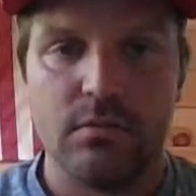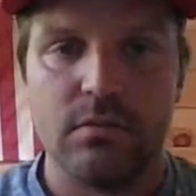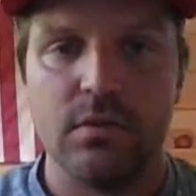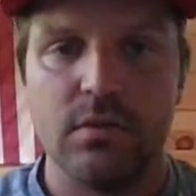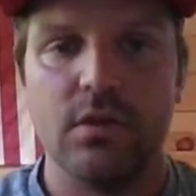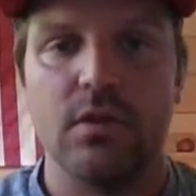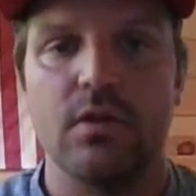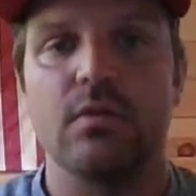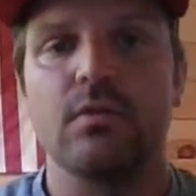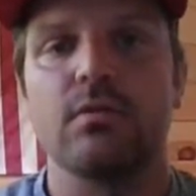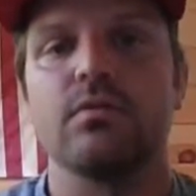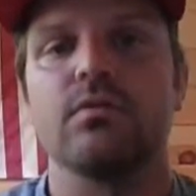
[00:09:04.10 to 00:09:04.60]

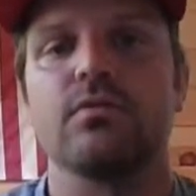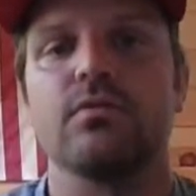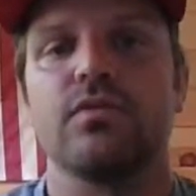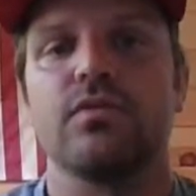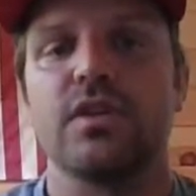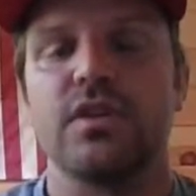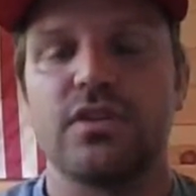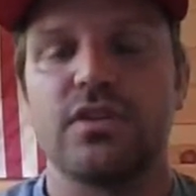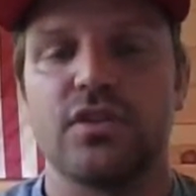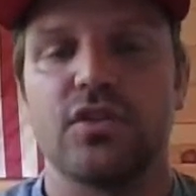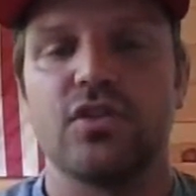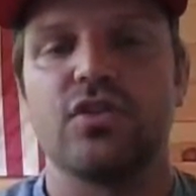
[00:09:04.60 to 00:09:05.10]
you know,
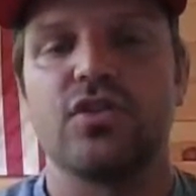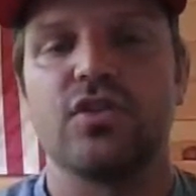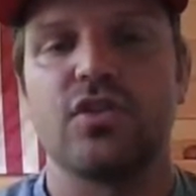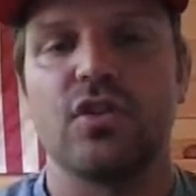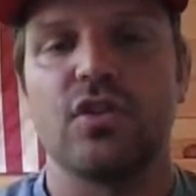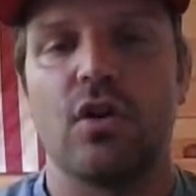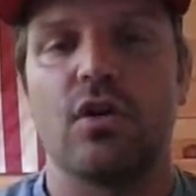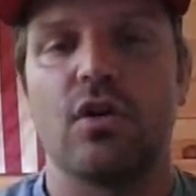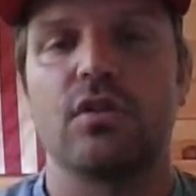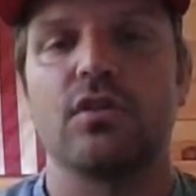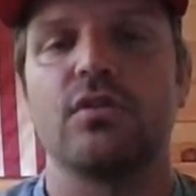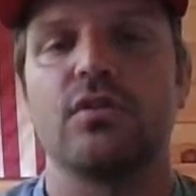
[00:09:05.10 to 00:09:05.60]
research
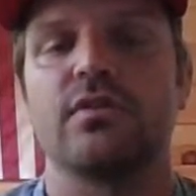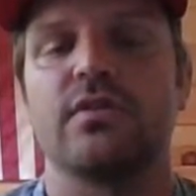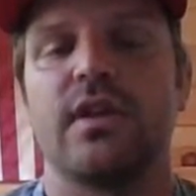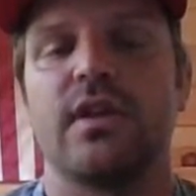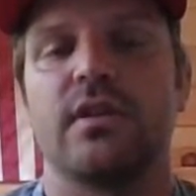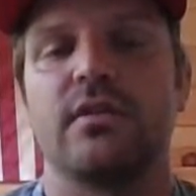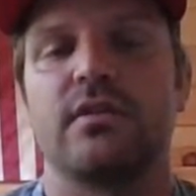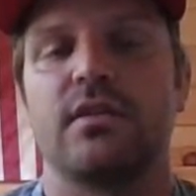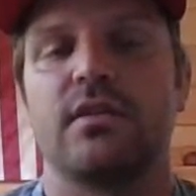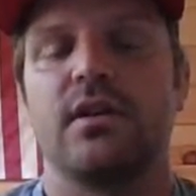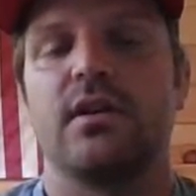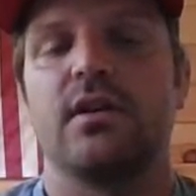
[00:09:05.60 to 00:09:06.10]
articles
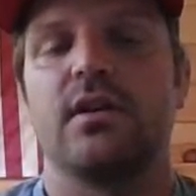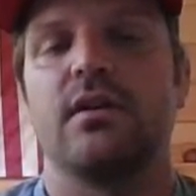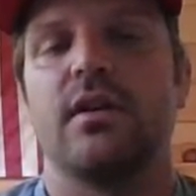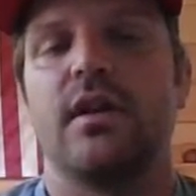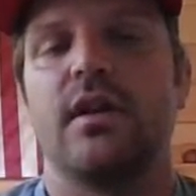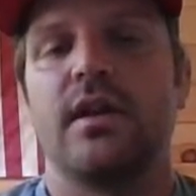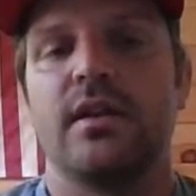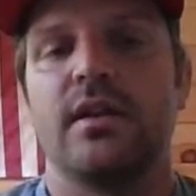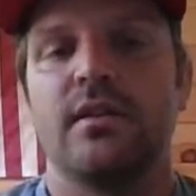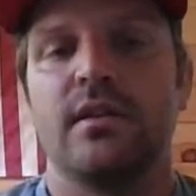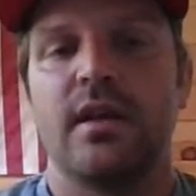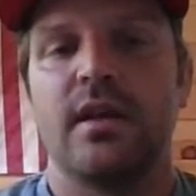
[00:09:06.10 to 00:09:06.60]
out there
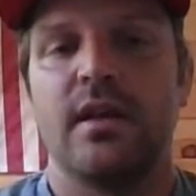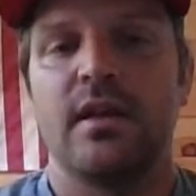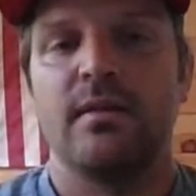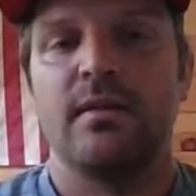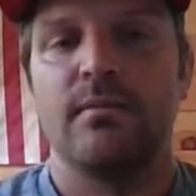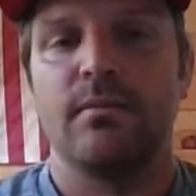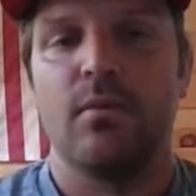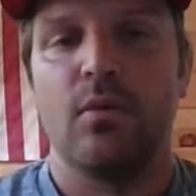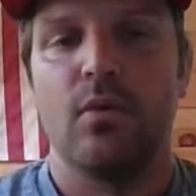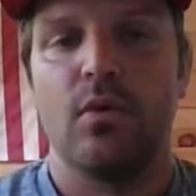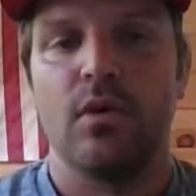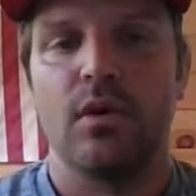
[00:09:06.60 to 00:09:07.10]

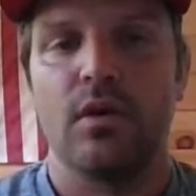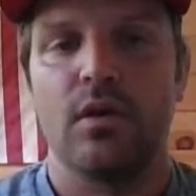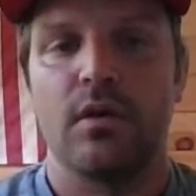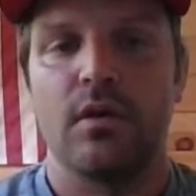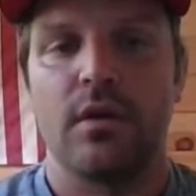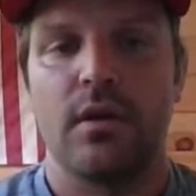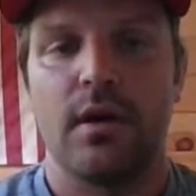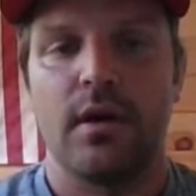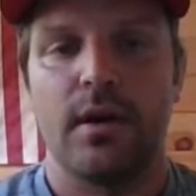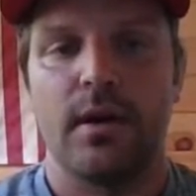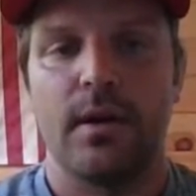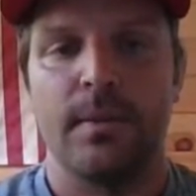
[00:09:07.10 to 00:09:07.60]
and
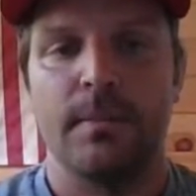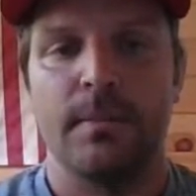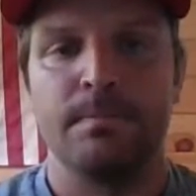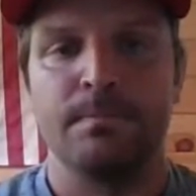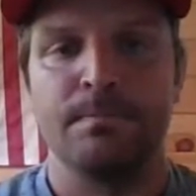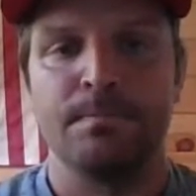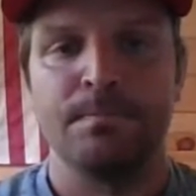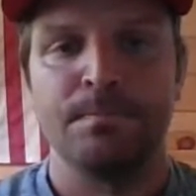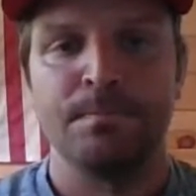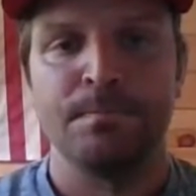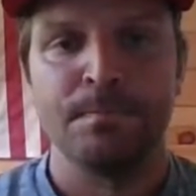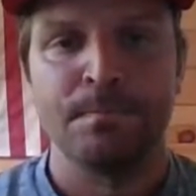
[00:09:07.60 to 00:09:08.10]

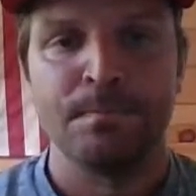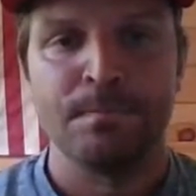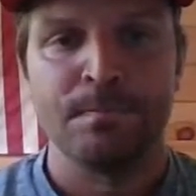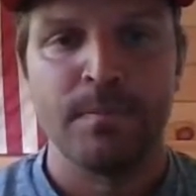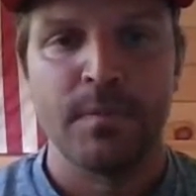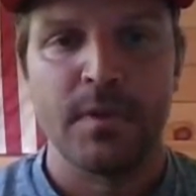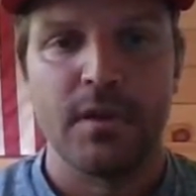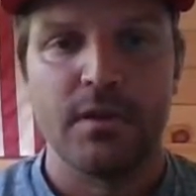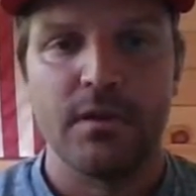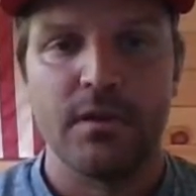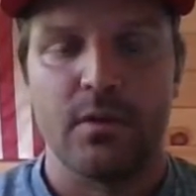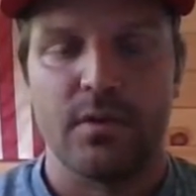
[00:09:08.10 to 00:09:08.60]
more,
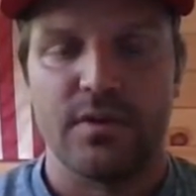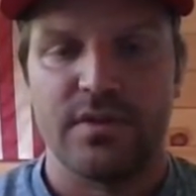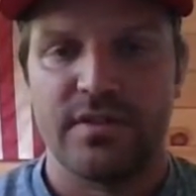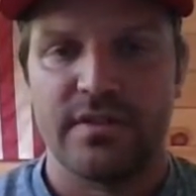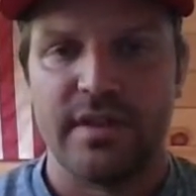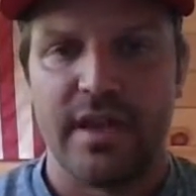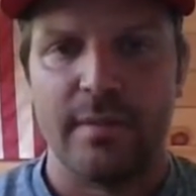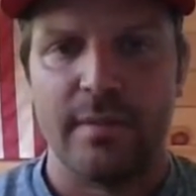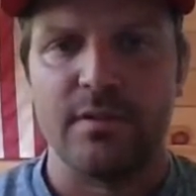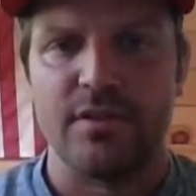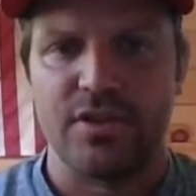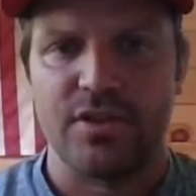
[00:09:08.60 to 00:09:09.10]

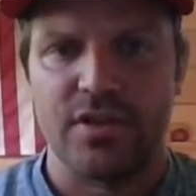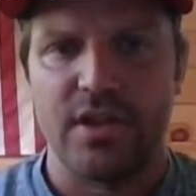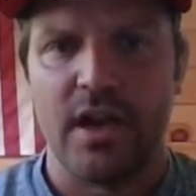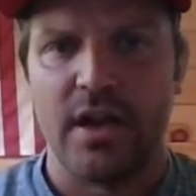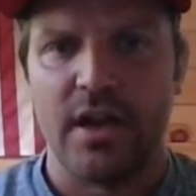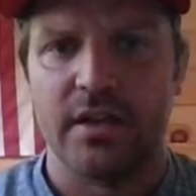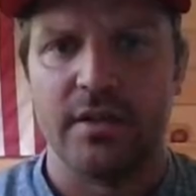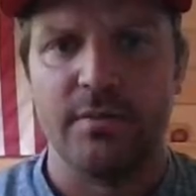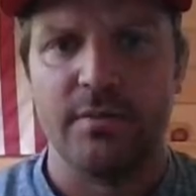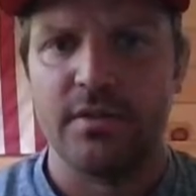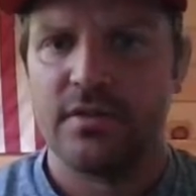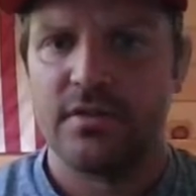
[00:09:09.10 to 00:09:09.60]
established
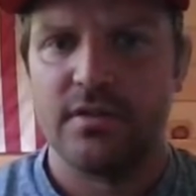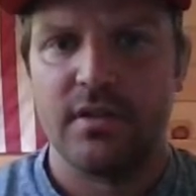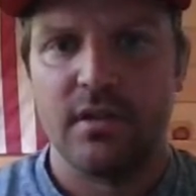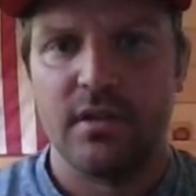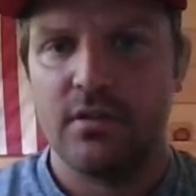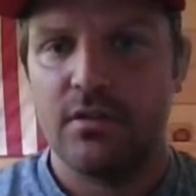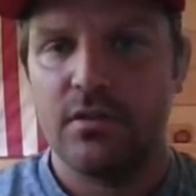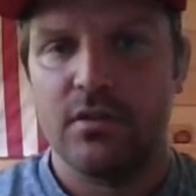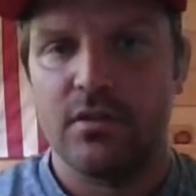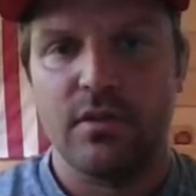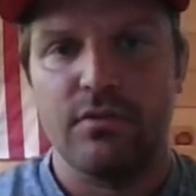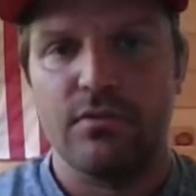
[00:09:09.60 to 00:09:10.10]
documents
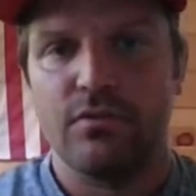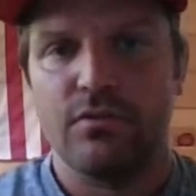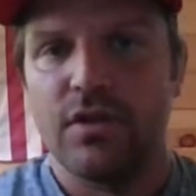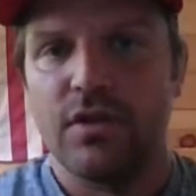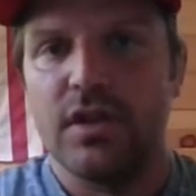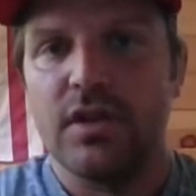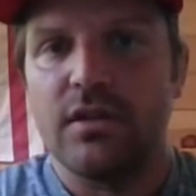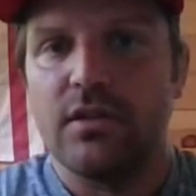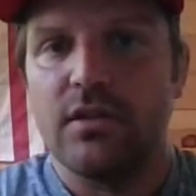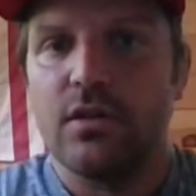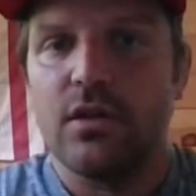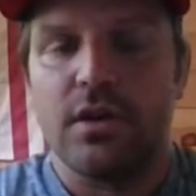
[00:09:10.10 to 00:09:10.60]
that you can
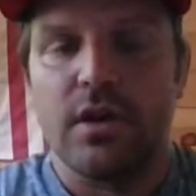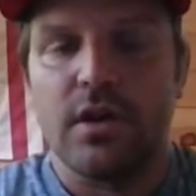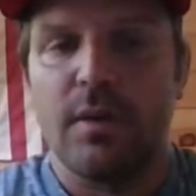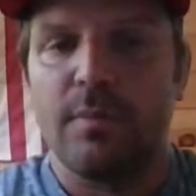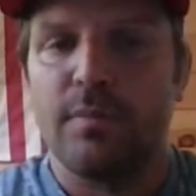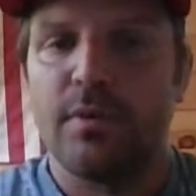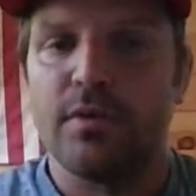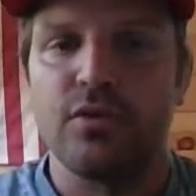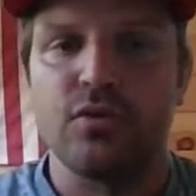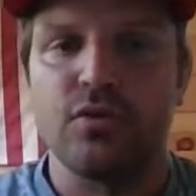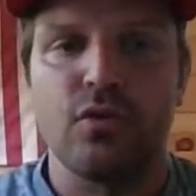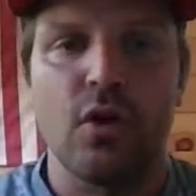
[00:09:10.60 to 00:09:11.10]
read and look
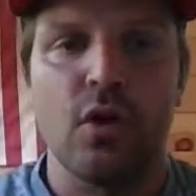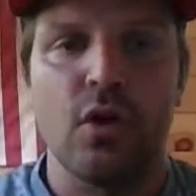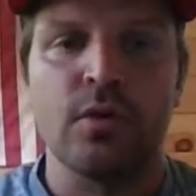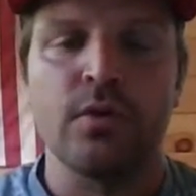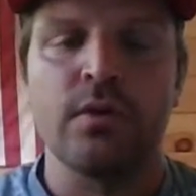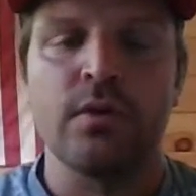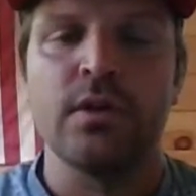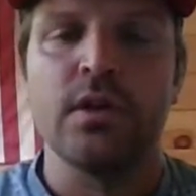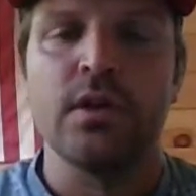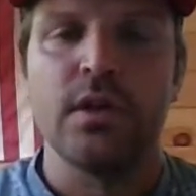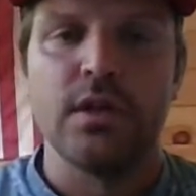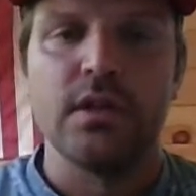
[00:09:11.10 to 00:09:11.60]
up on your
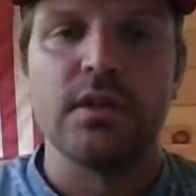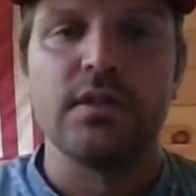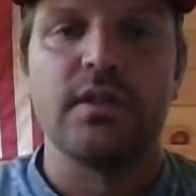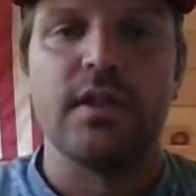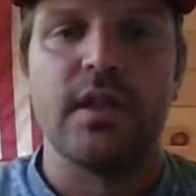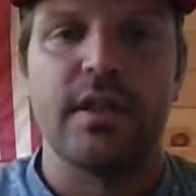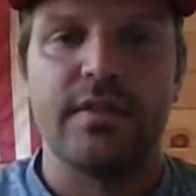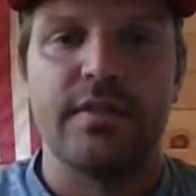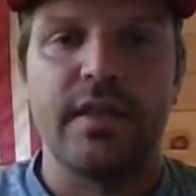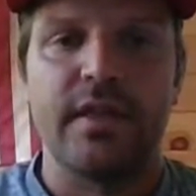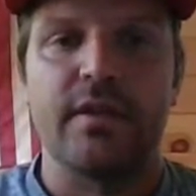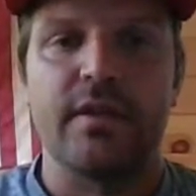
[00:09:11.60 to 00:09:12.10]
own
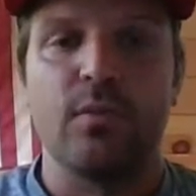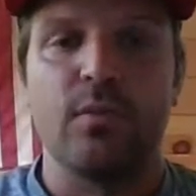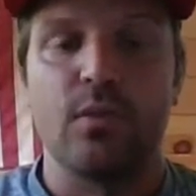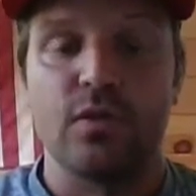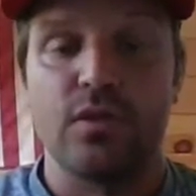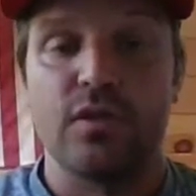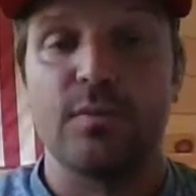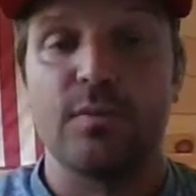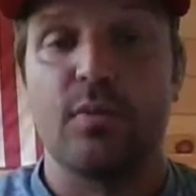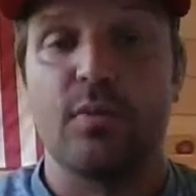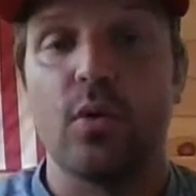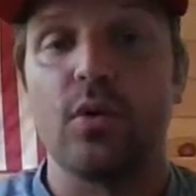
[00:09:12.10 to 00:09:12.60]
that will
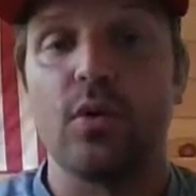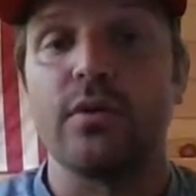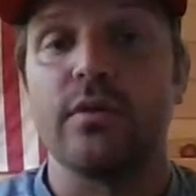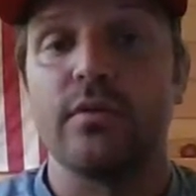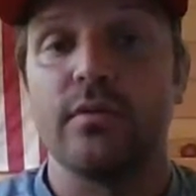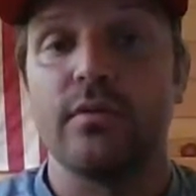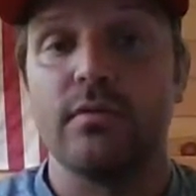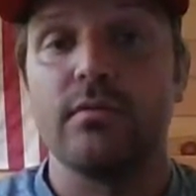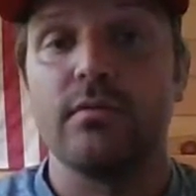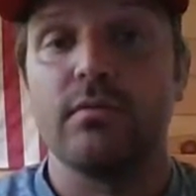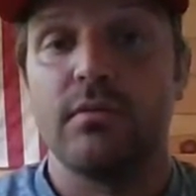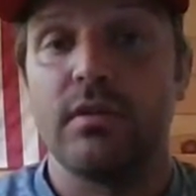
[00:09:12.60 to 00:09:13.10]
support
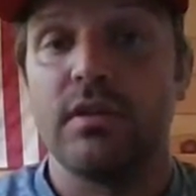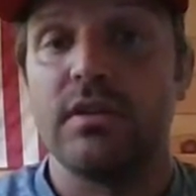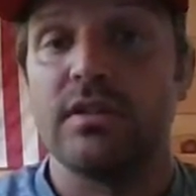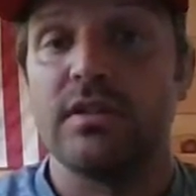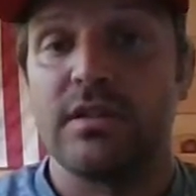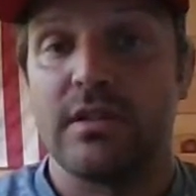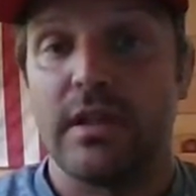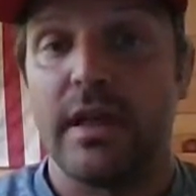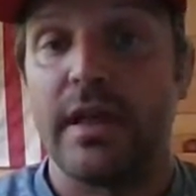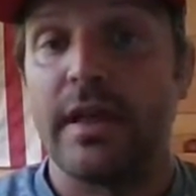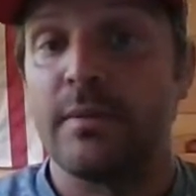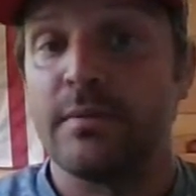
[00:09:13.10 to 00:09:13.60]
these
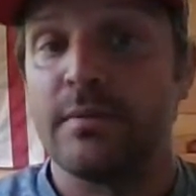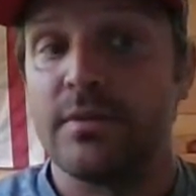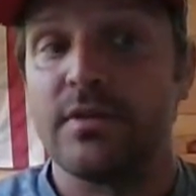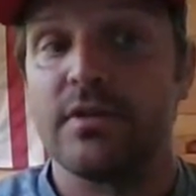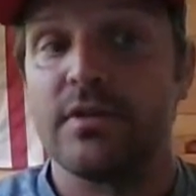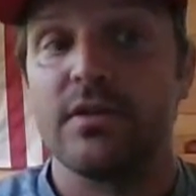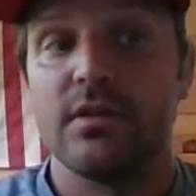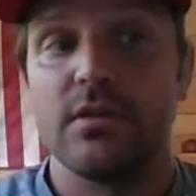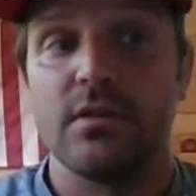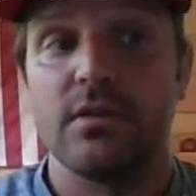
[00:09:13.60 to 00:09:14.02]
claims.